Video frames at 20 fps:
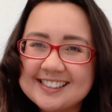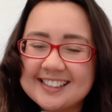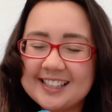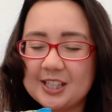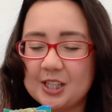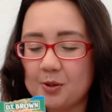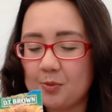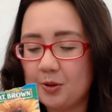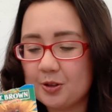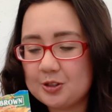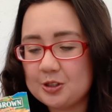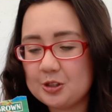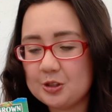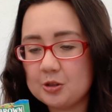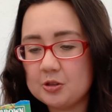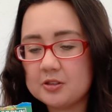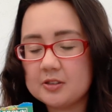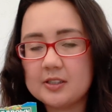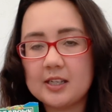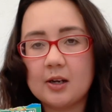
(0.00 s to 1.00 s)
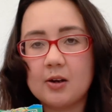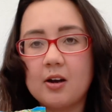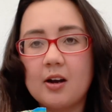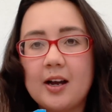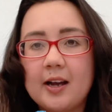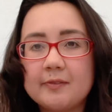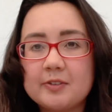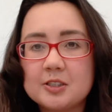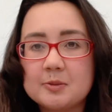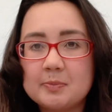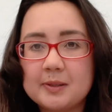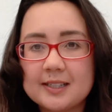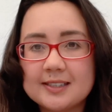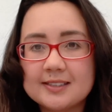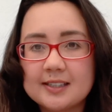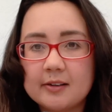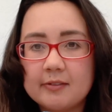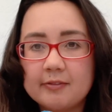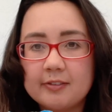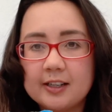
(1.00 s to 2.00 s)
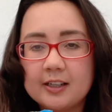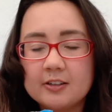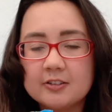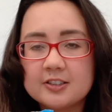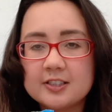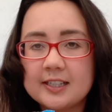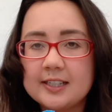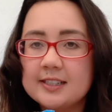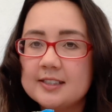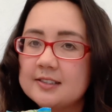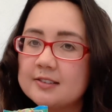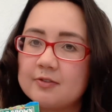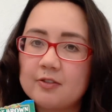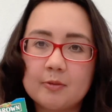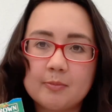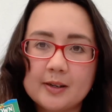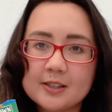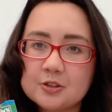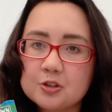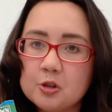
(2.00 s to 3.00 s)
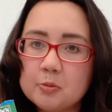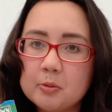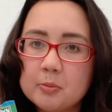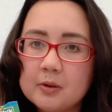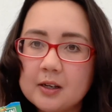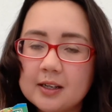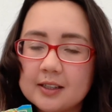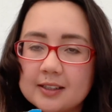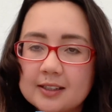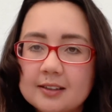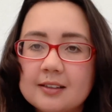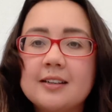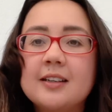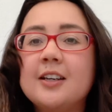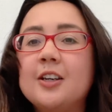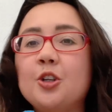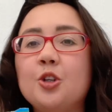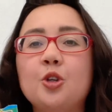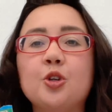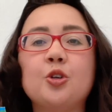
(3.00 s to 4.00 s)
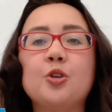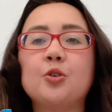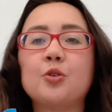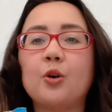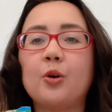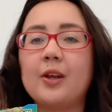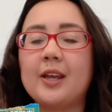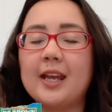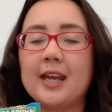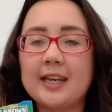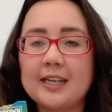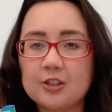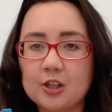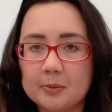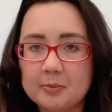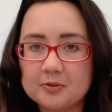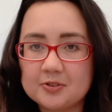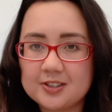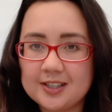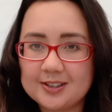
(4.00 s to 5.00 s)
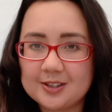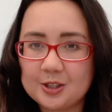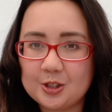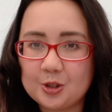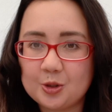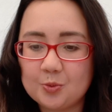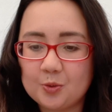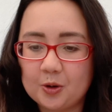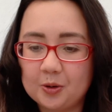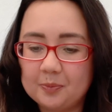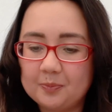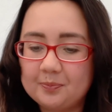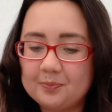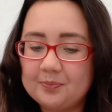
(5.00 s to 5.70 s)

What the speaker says: that you want to use. Now, I've just picked sunflower seeds from my supermarket. You can grow any type of seed that you want.